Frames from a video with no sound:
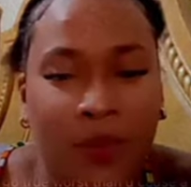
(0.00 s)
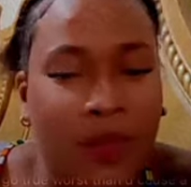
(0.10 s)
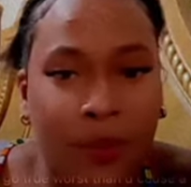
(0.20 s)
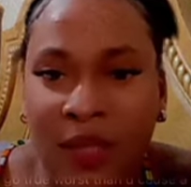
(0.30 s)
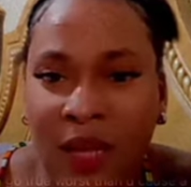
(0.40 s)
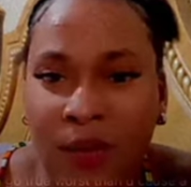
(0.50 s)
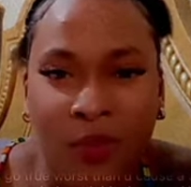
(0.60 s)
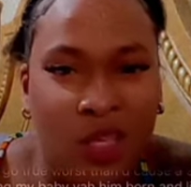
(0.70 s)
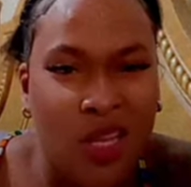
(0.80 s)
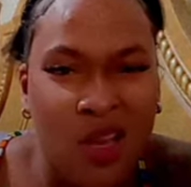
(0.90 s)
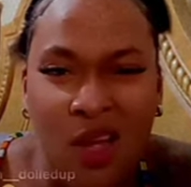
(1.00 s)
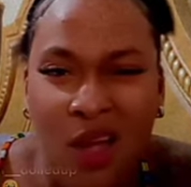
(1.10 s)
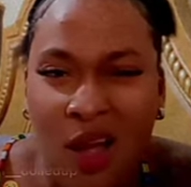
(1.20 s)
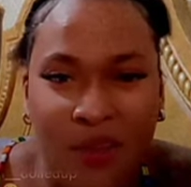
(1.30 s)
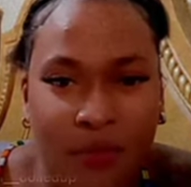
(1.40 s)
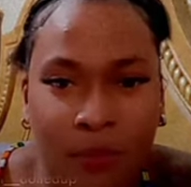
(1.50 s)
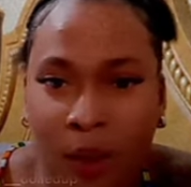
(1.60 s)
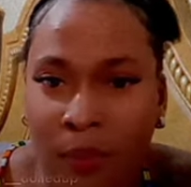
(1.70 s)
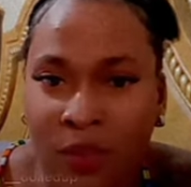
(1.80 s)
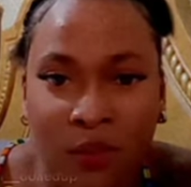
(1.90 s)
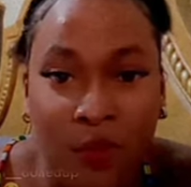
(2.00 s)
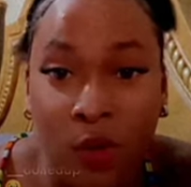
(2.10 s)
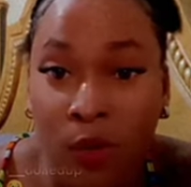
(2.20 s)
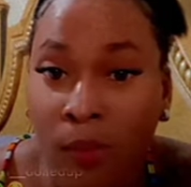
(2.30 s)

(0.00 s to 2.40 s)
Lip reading: Him there by my side, him nah left him by myself.